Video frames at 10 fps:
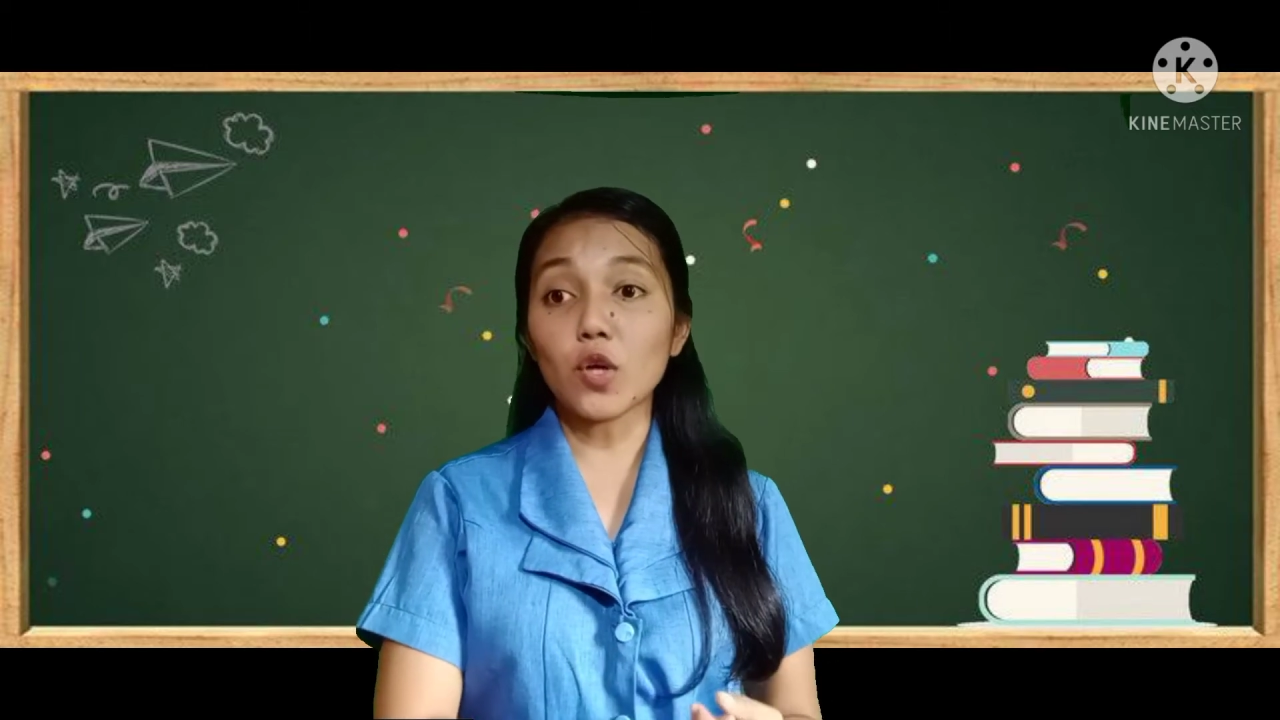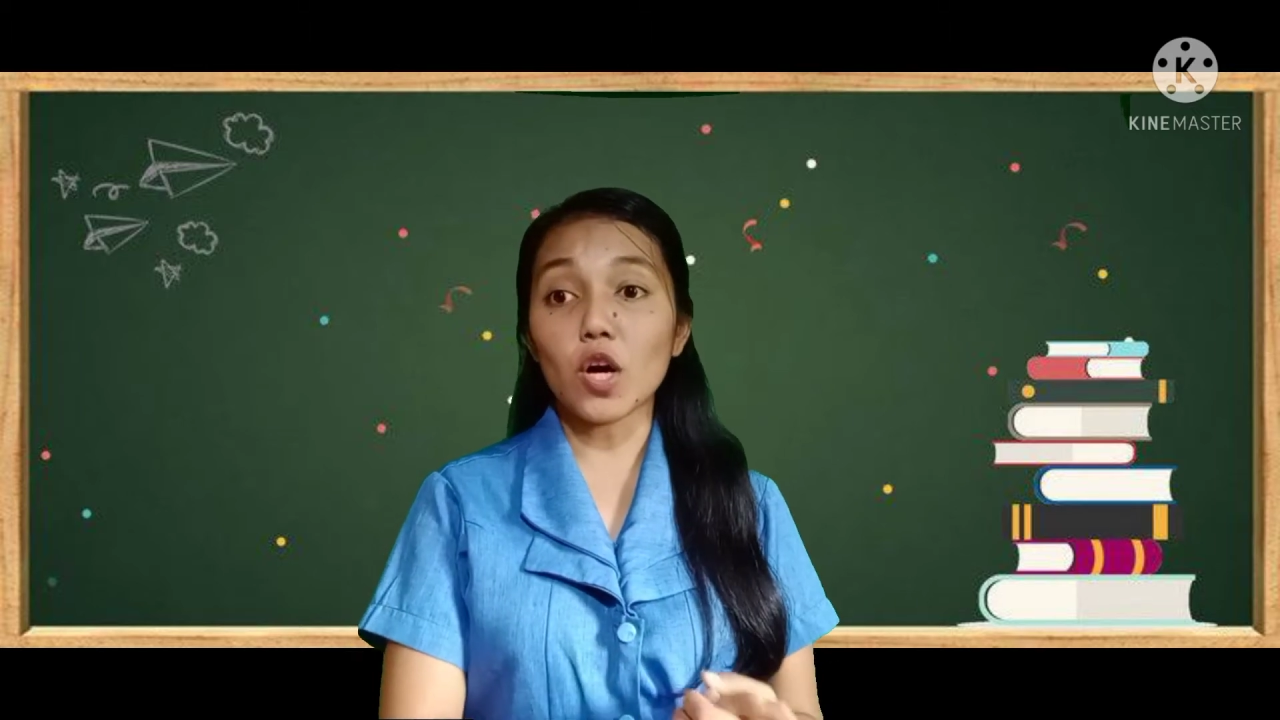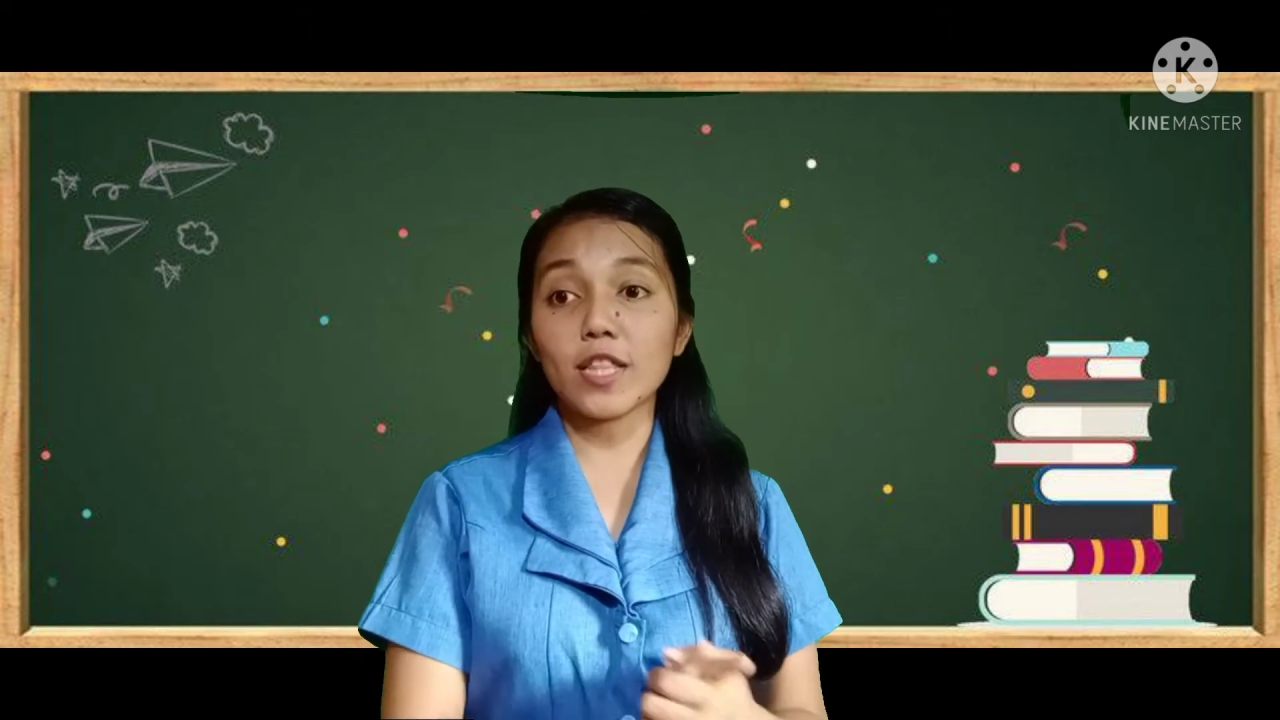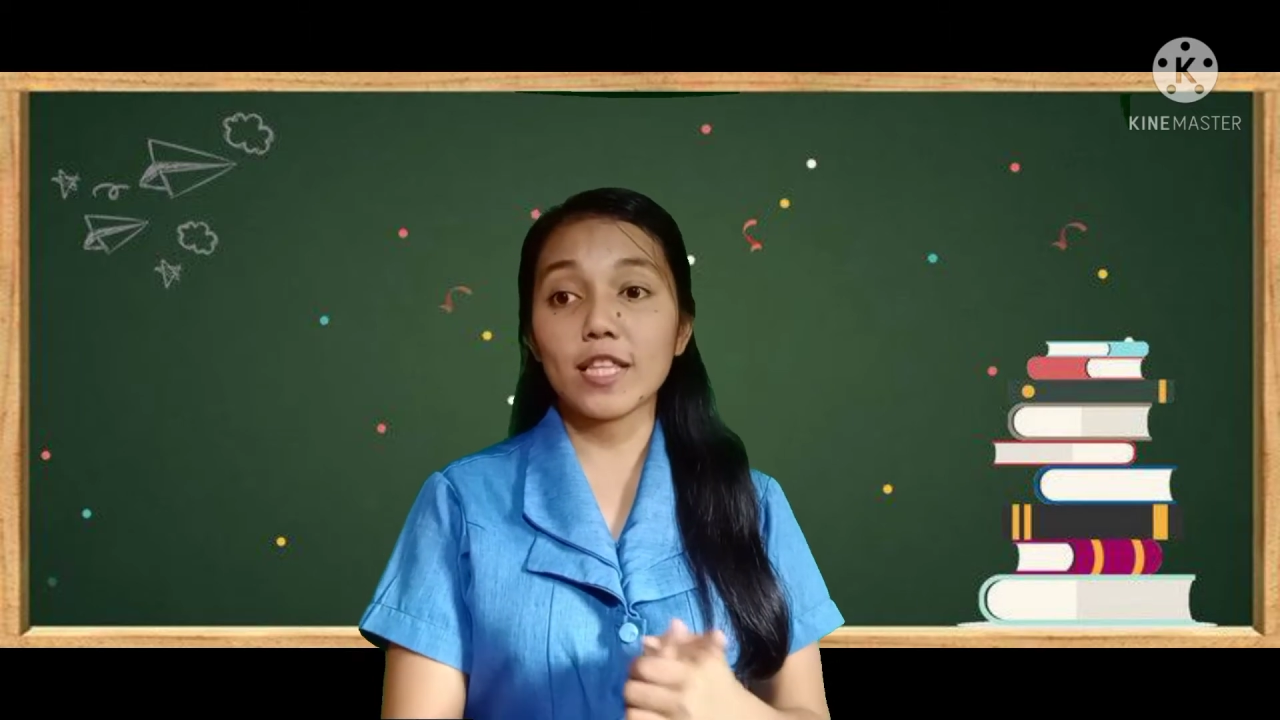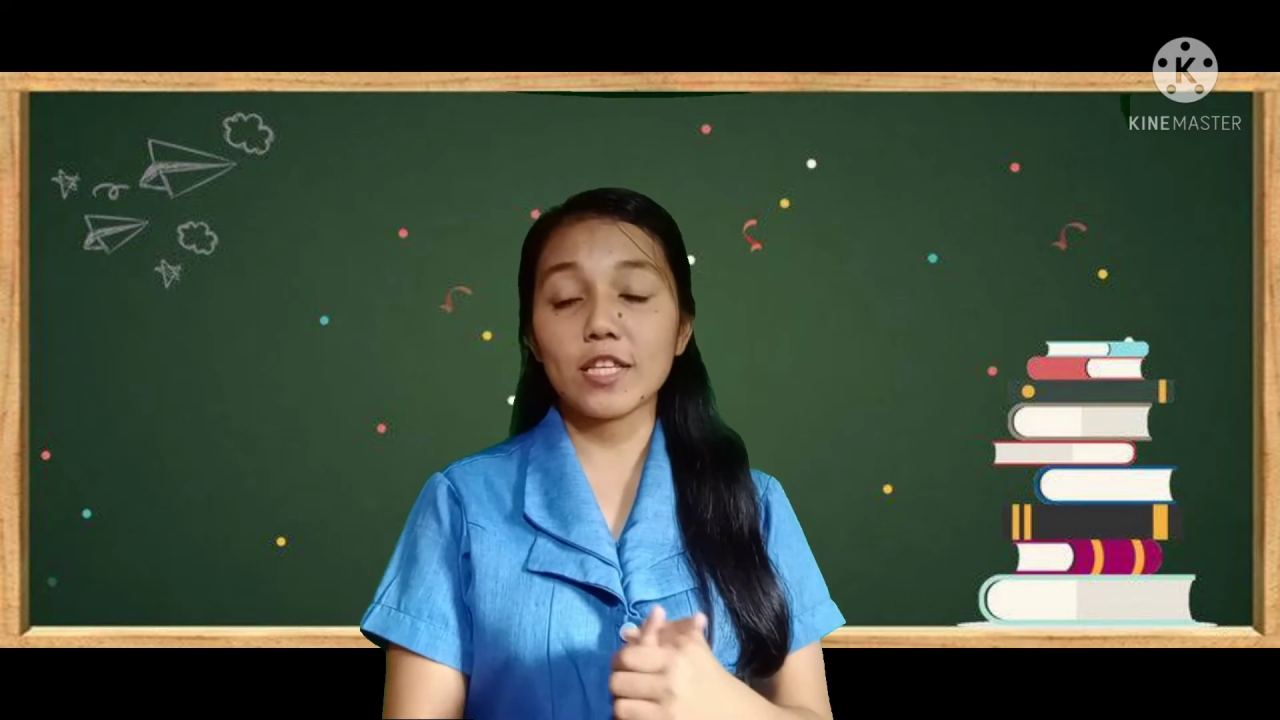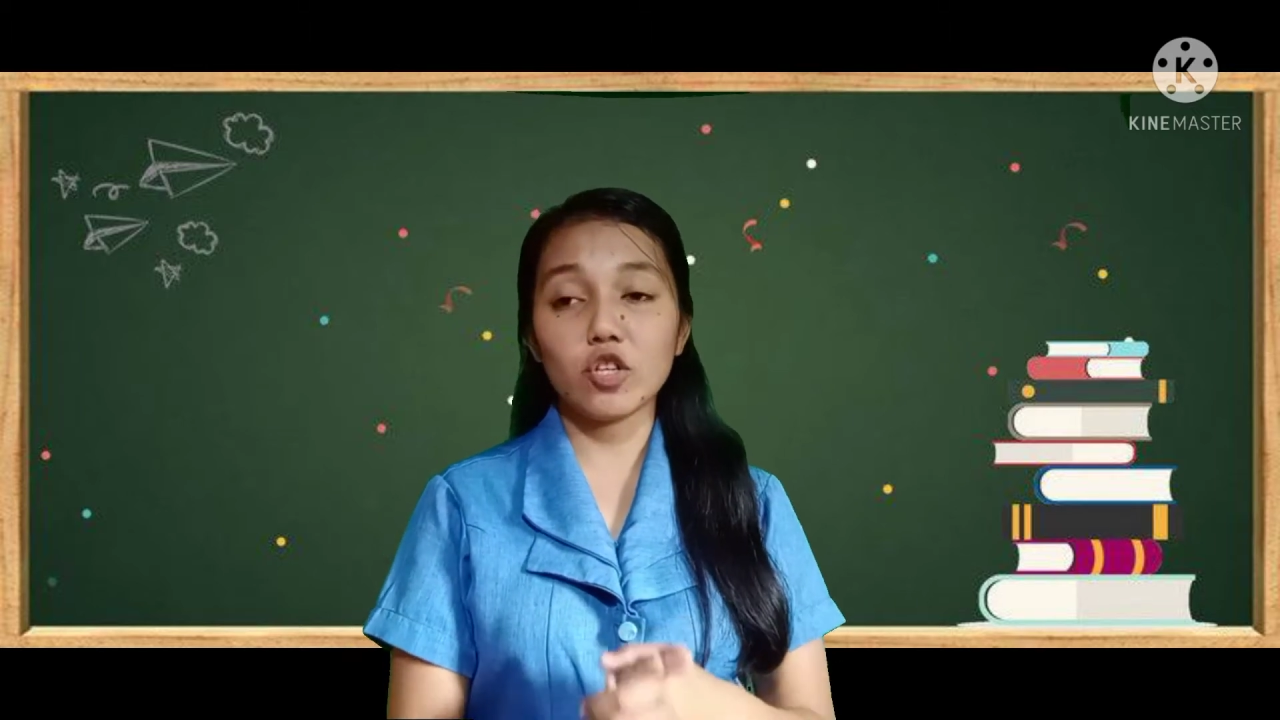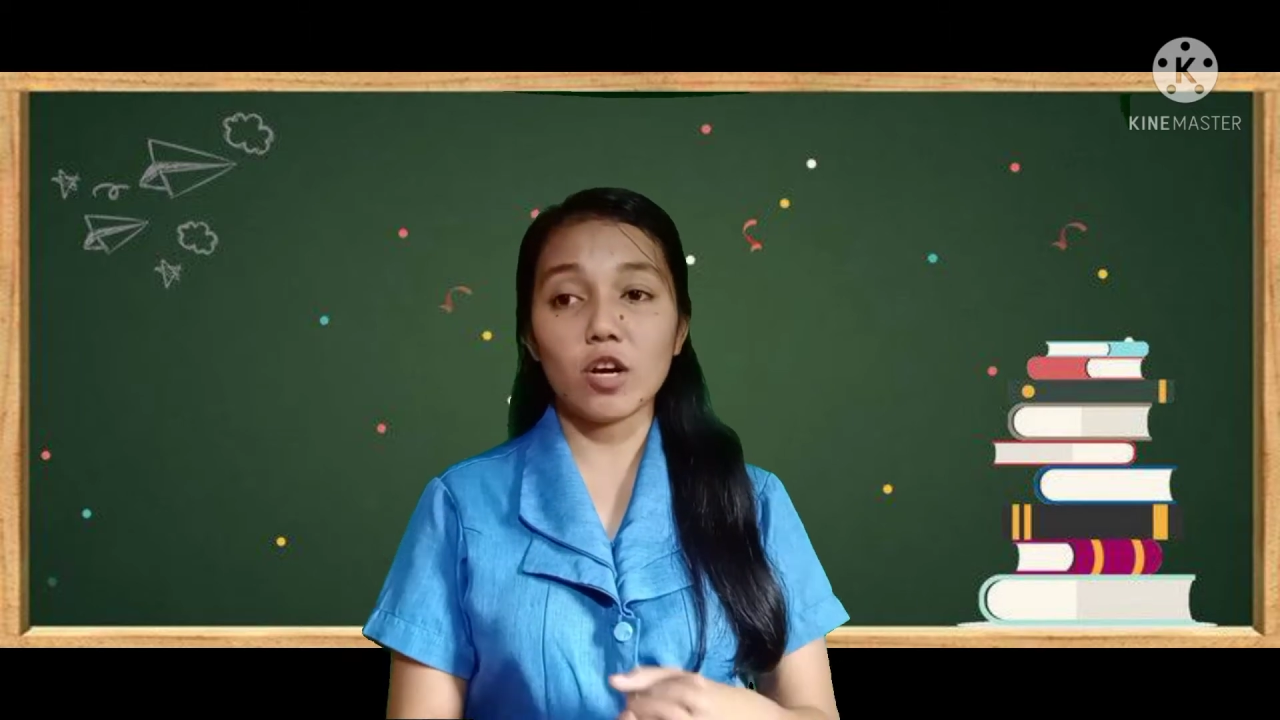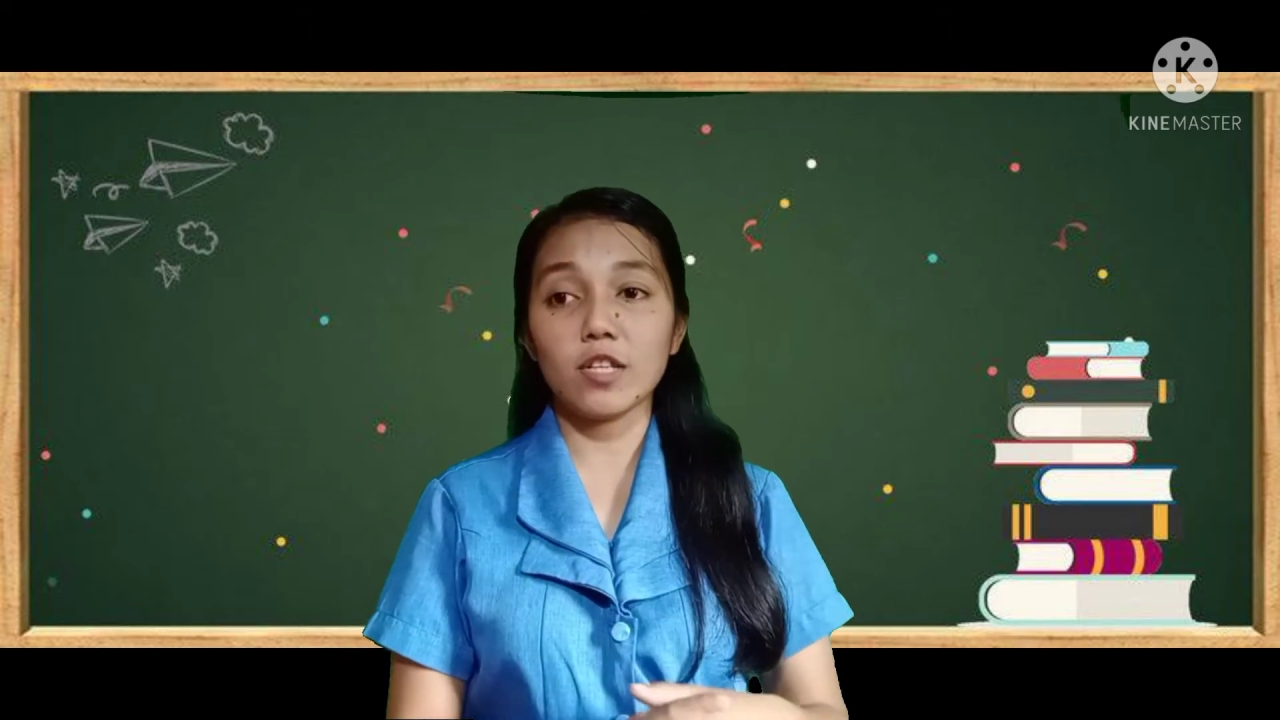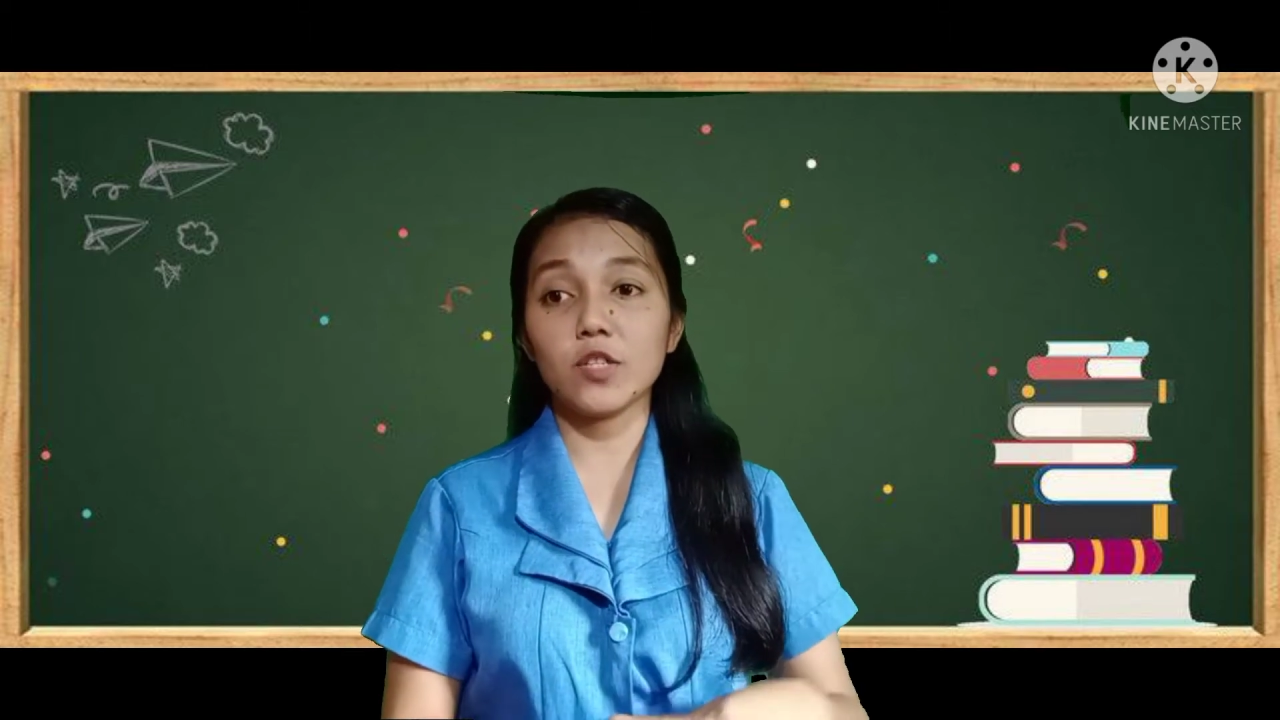on the charts,